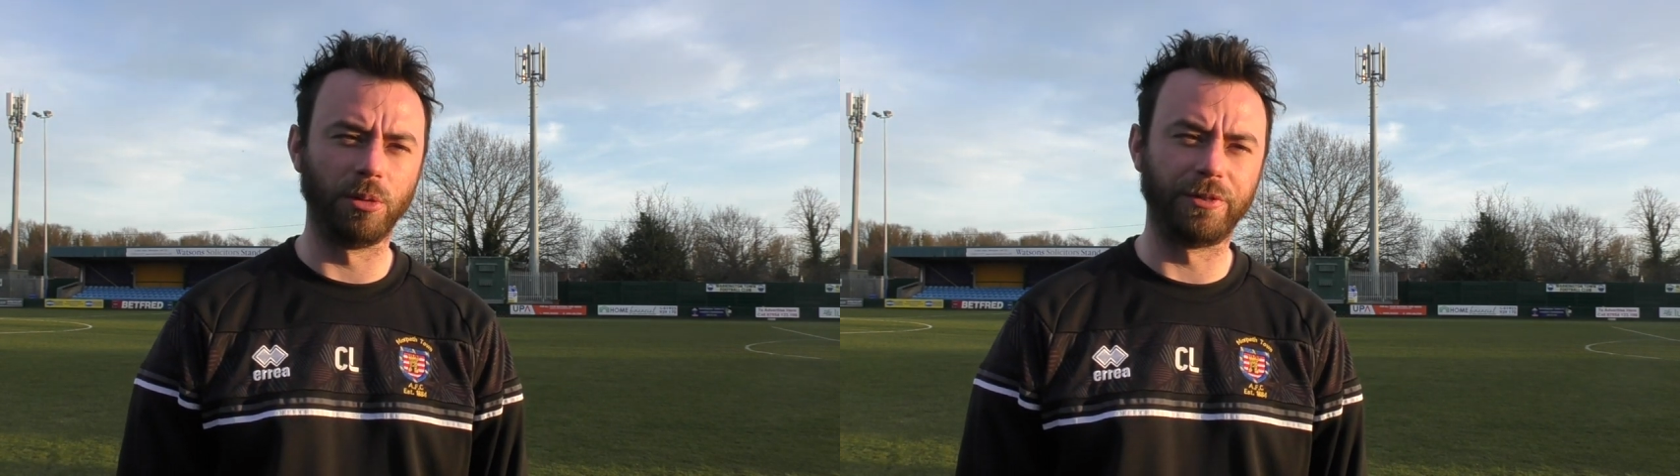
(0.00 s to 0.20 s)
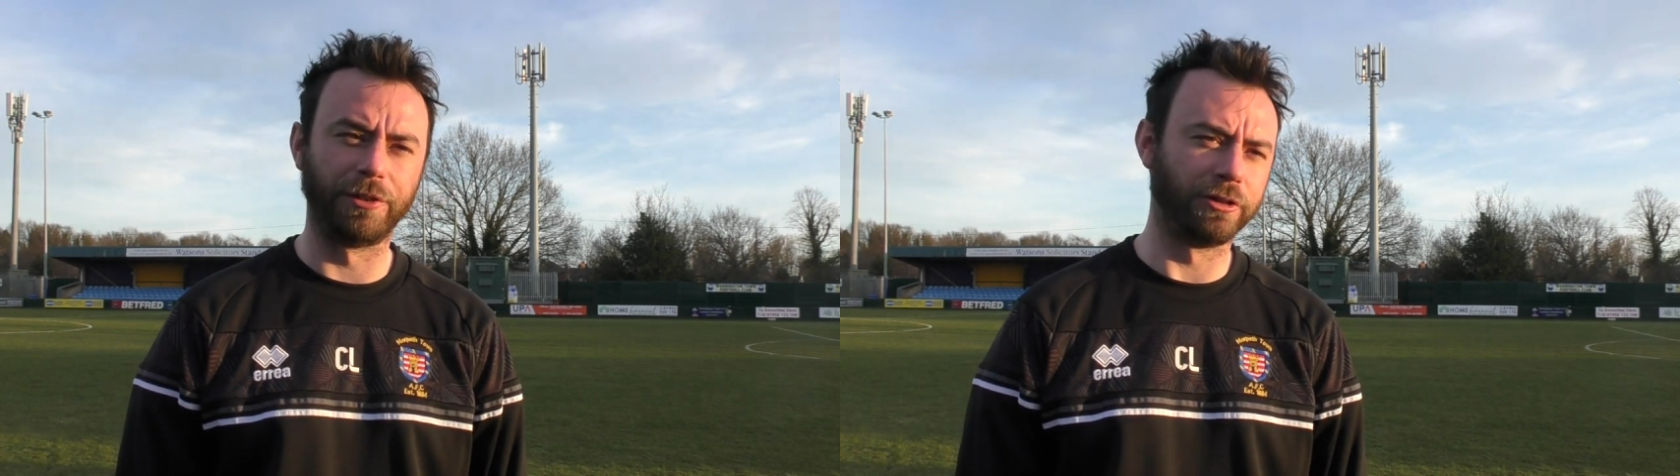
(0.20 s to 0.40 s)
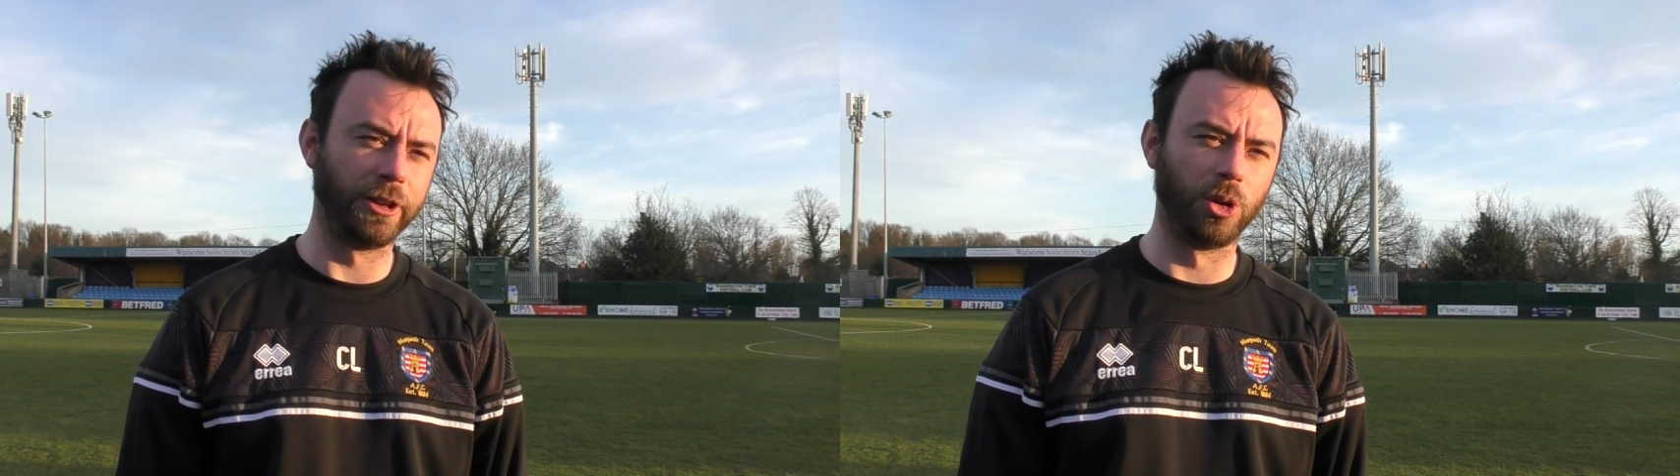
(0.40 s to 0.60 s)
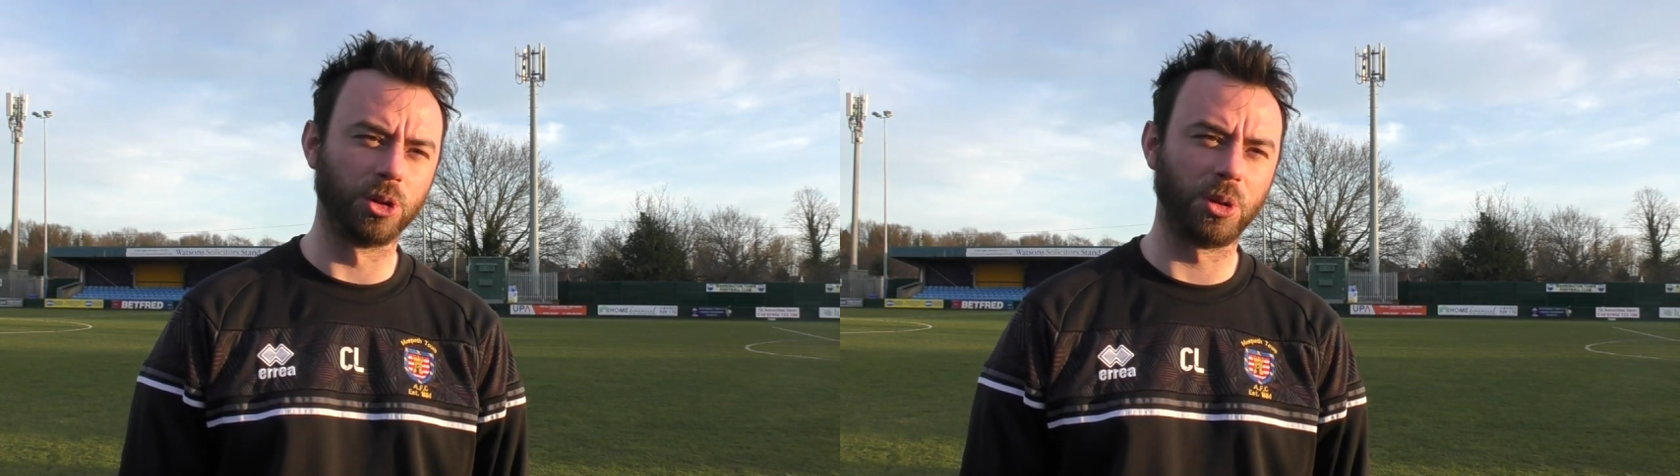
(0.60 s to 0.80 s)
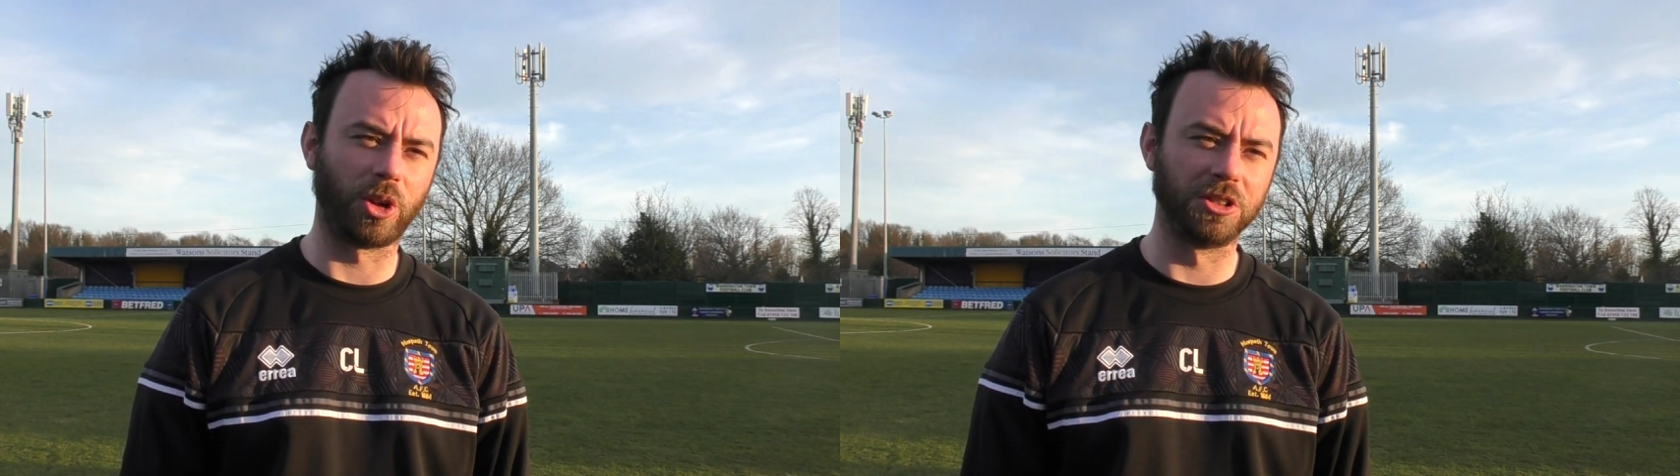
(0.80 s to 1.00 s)
with the 3
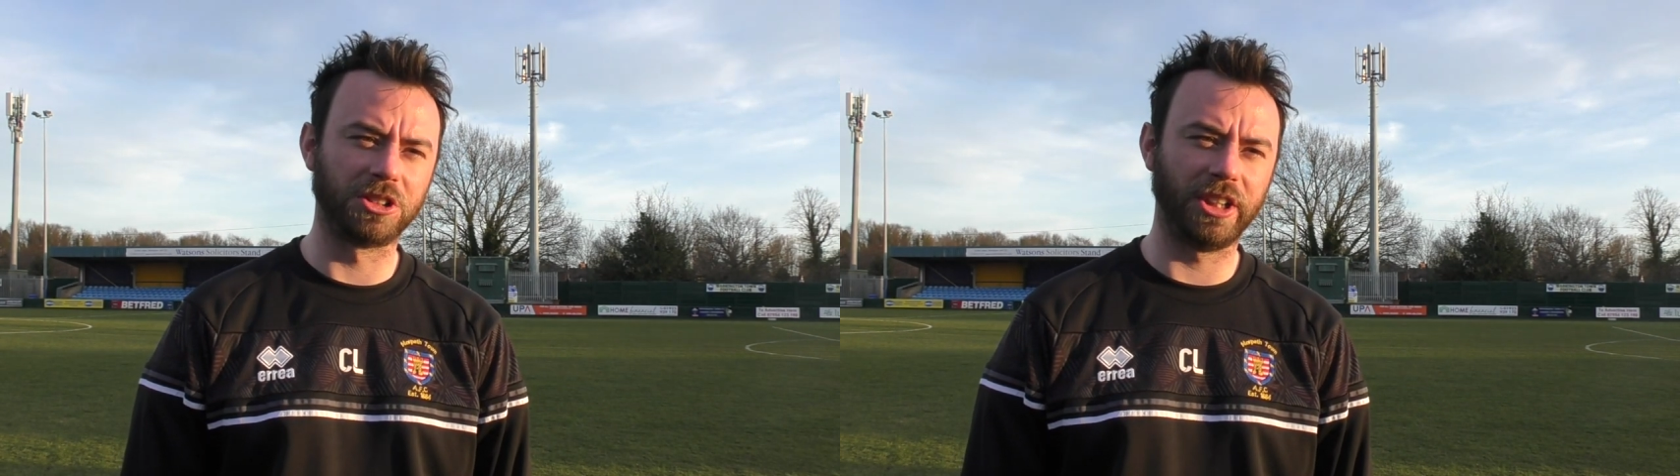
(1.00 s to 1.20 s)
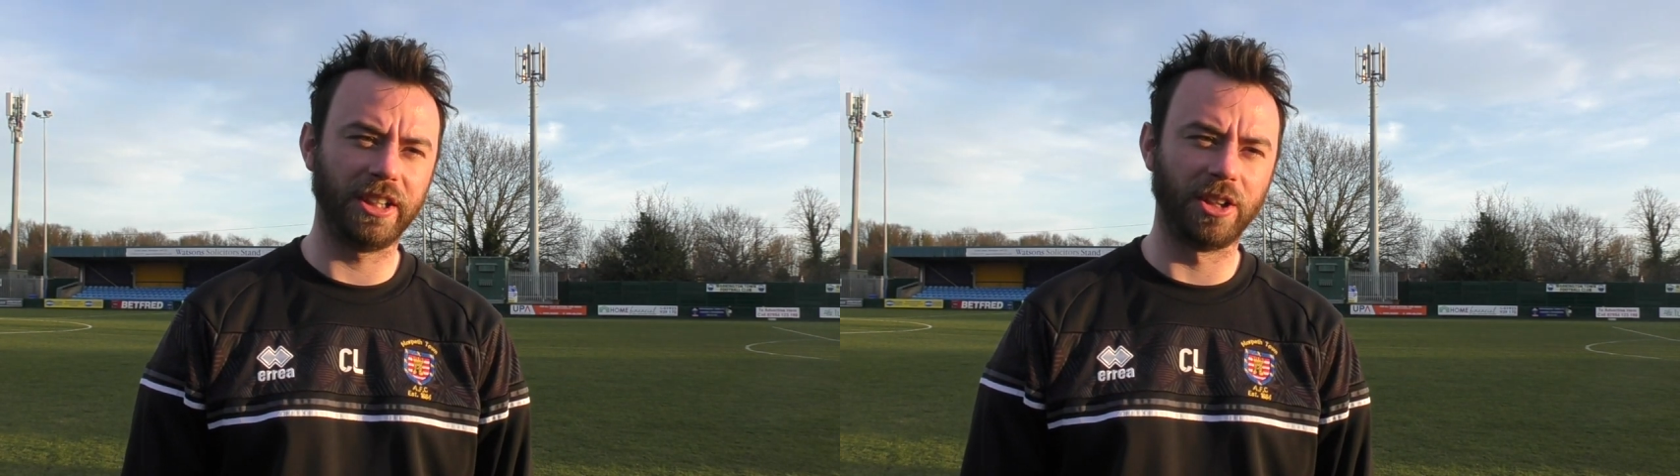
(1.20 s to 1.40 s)
goals we conceded.